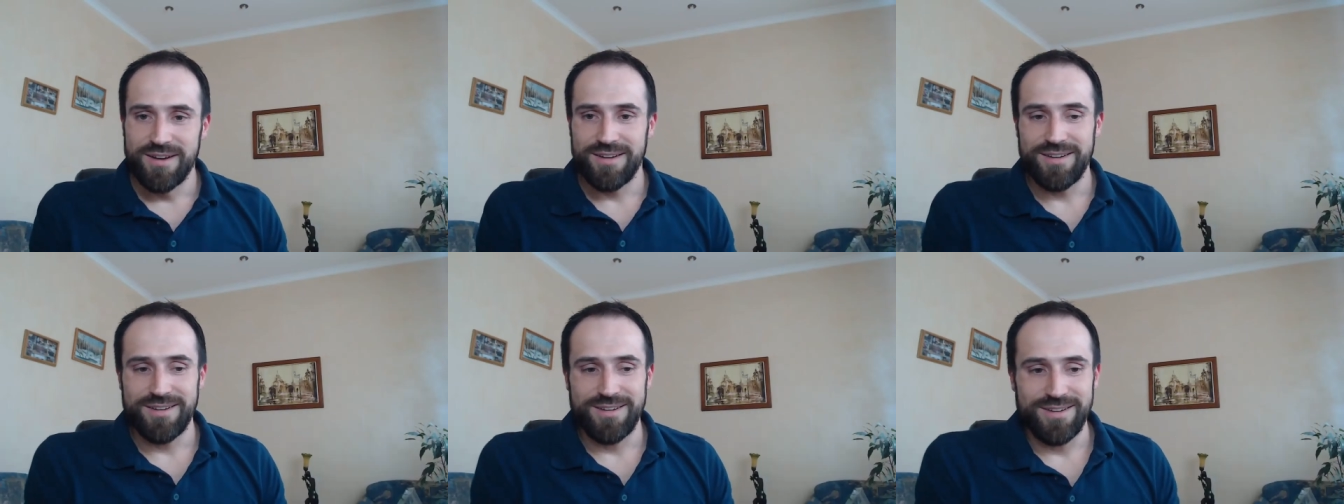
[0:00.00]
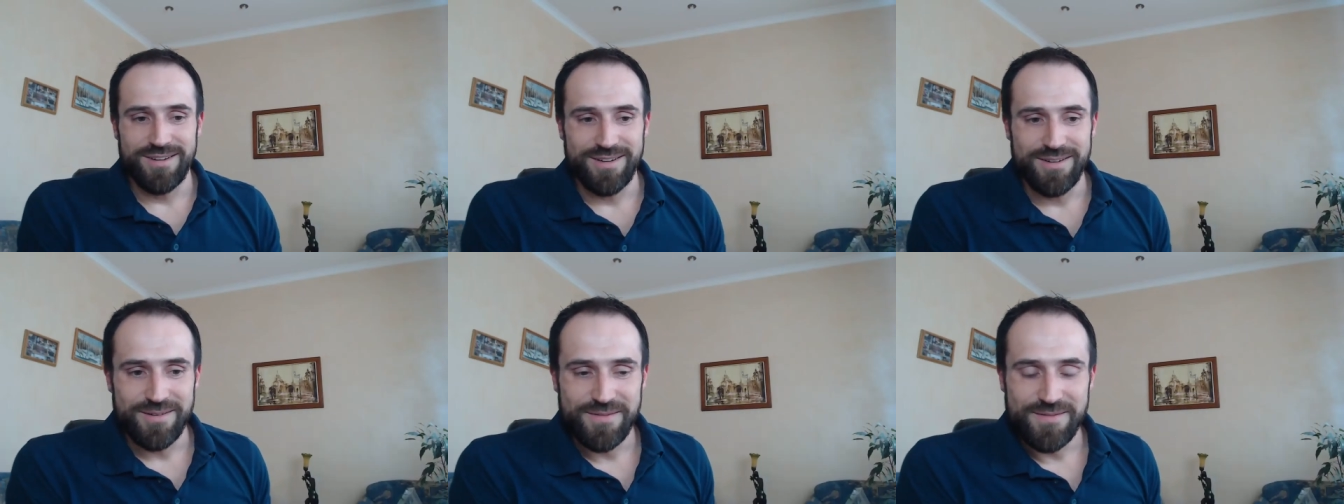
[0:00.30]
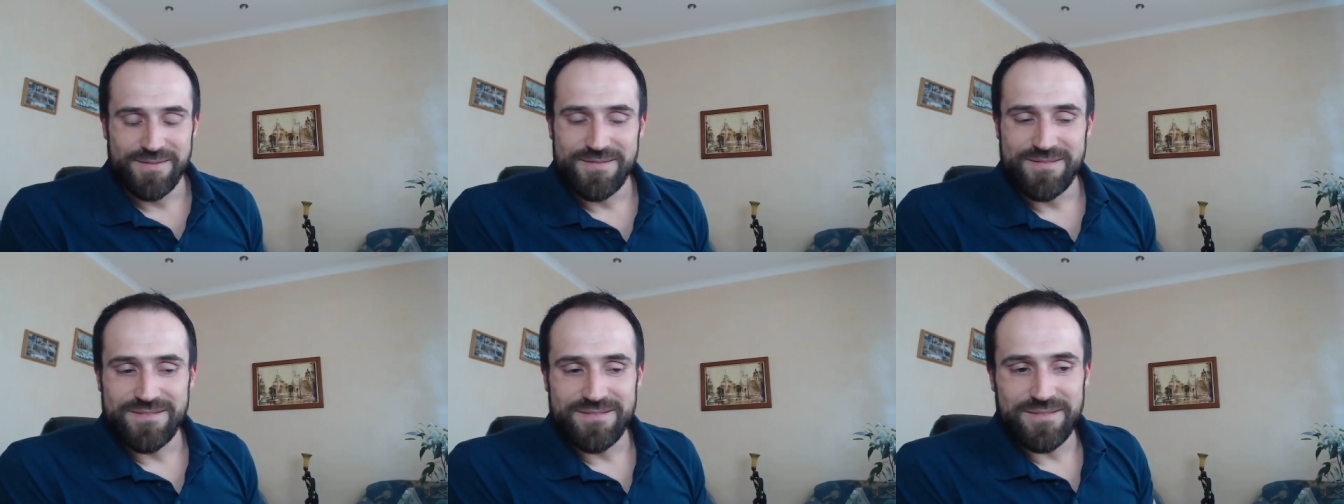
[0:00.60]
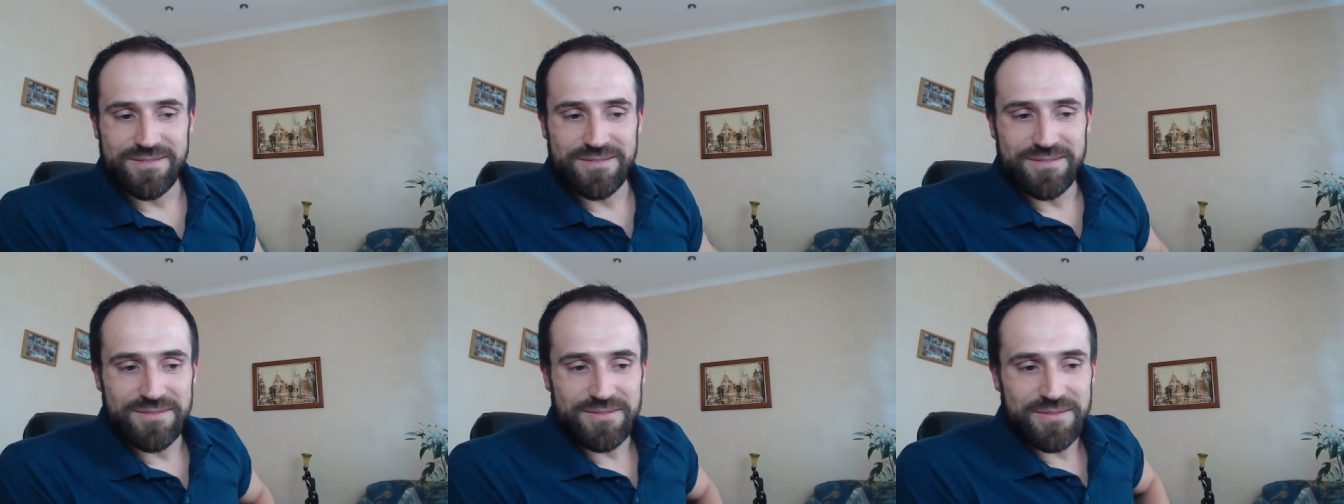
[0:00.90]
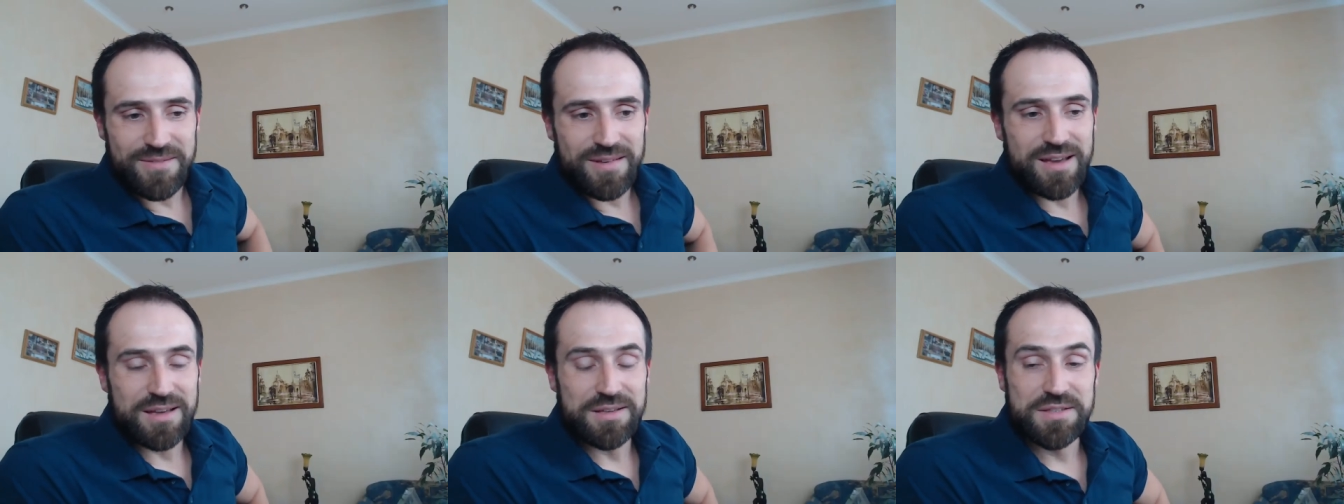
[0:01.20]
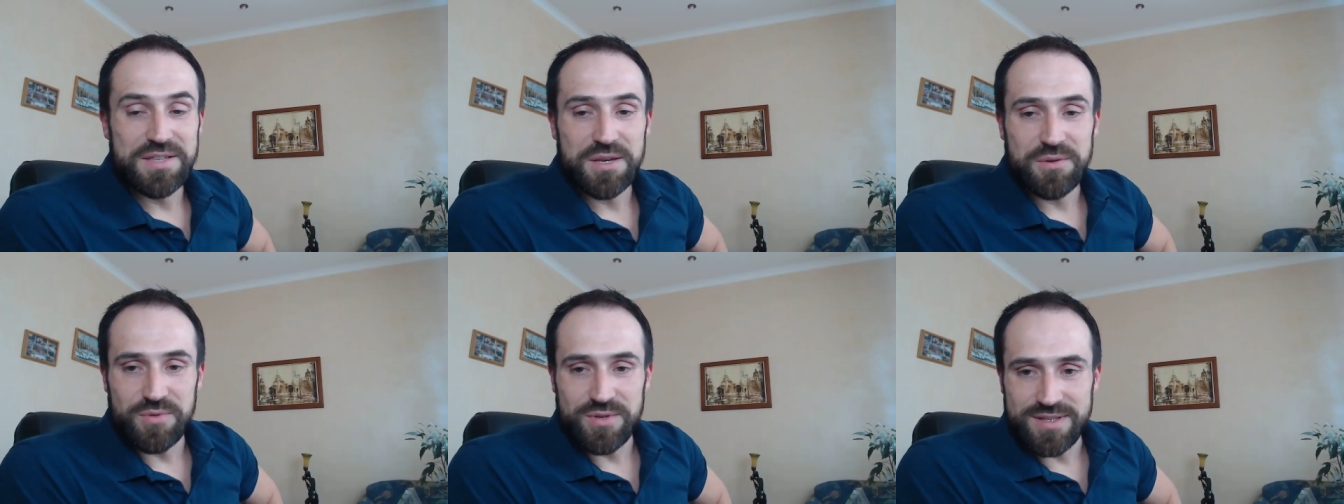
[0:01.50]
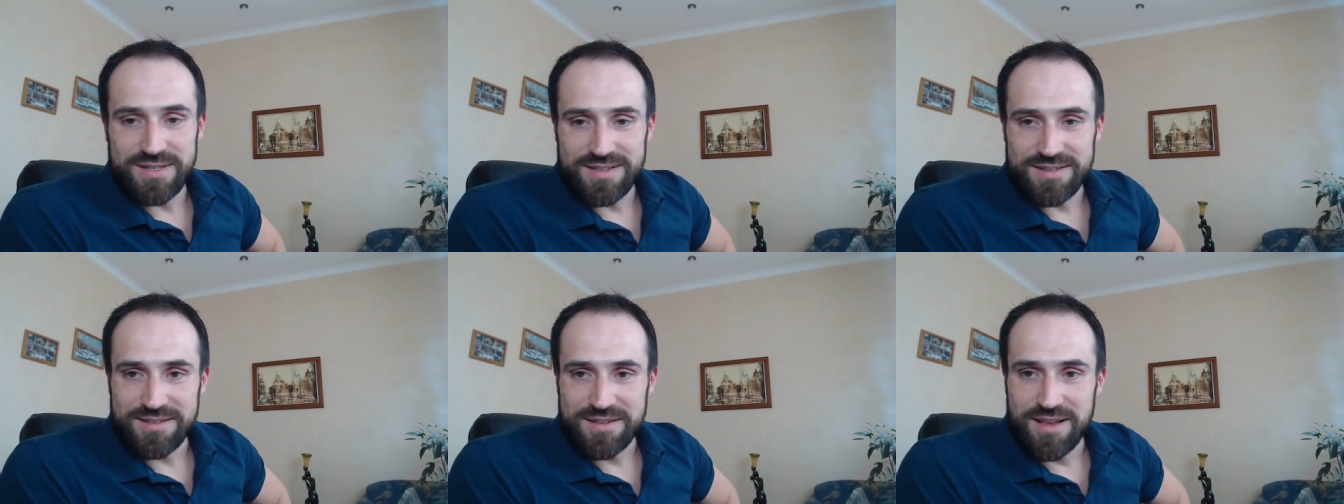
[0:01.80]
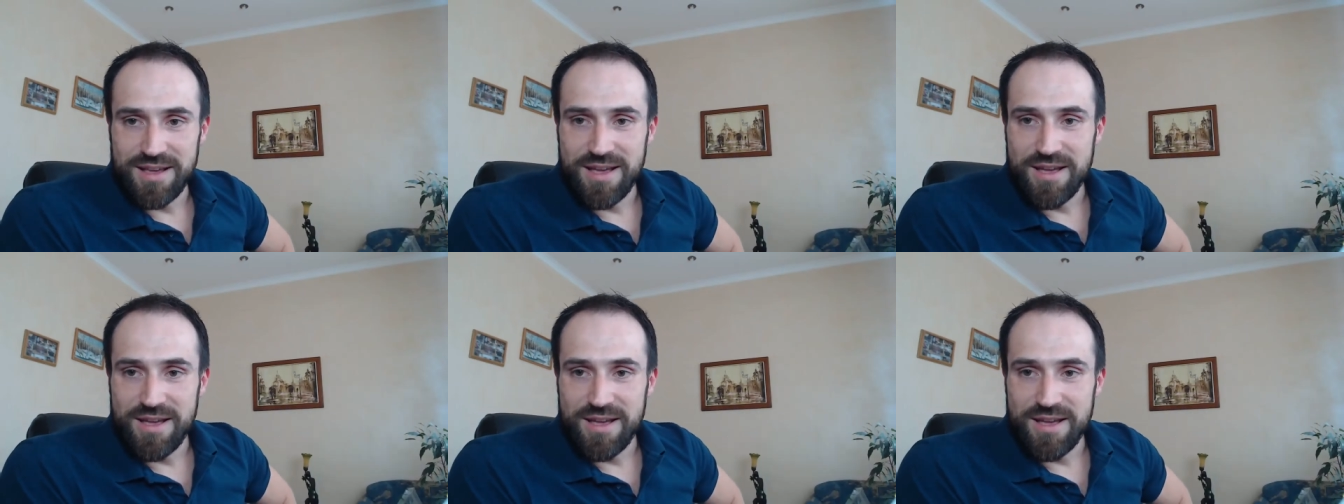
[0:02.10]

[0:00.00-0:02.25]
uh, consequences.